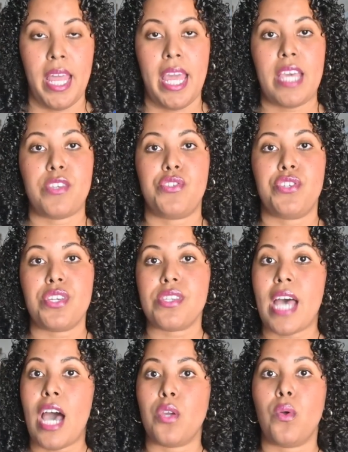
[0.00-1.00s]
It's just
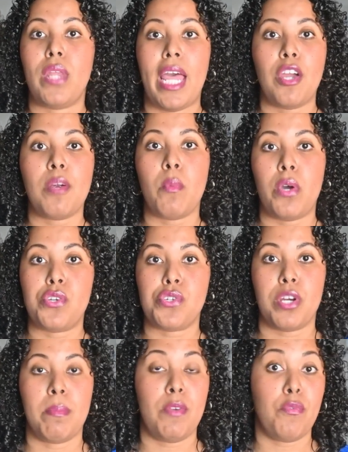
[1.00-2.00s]
how you layer
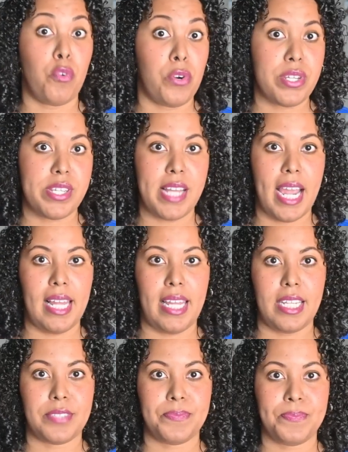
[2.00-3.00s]
moisture before styling.